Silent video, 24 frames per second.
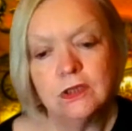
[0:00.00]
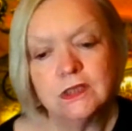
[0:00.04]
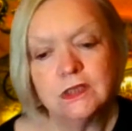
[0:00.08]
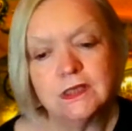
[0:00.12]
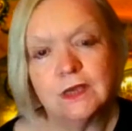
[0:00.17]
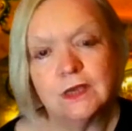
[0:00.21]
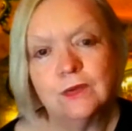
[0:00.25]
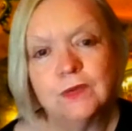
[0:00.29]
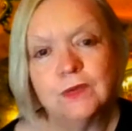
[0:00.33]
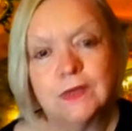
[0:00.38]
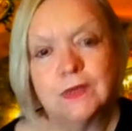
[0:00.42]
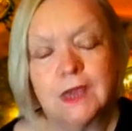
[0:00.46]

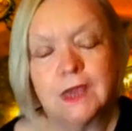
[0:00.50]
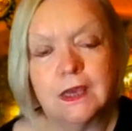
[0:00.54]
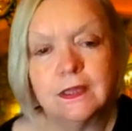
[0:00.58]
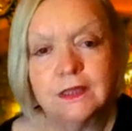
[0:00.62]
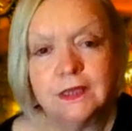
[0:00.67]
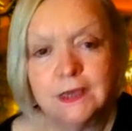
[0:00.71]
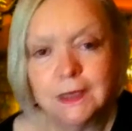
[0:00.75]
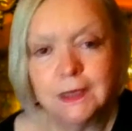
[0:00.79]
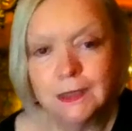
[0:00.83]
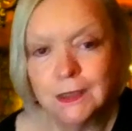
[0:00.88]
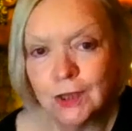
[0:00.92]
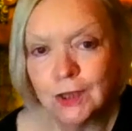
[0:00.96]
also you
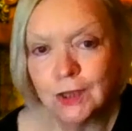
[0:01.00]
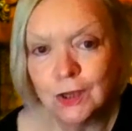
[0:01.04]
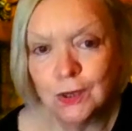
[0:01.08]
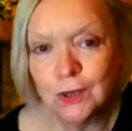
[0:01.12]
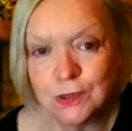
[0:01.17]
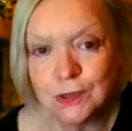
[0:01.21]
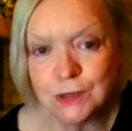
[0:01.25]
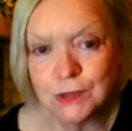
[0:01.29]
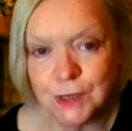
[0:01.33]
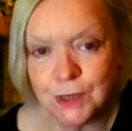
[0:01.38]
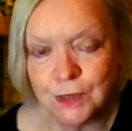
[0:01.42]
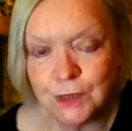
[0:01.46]
get the
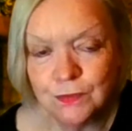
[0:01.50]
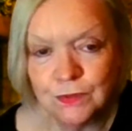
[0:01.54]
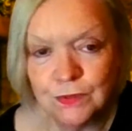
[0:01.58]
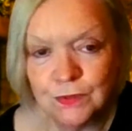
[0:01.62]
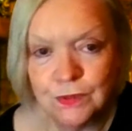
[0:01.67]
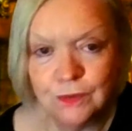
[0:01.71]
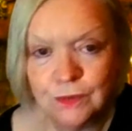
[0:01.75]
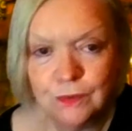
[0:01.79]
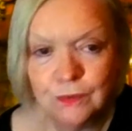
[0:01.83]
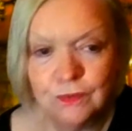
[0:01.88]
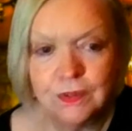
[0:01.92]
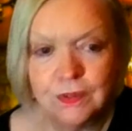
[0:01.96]
in-laws
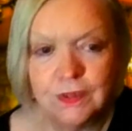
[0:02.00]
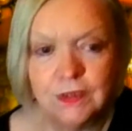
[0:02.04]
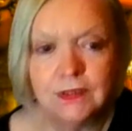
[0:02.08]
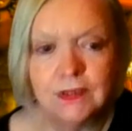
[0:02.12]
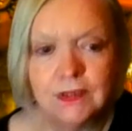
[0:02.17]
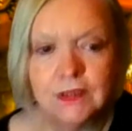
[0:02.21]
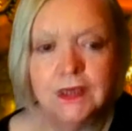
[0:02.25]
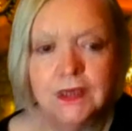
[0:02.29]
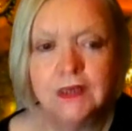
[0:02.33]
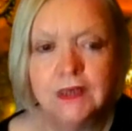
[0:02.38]
don't you the,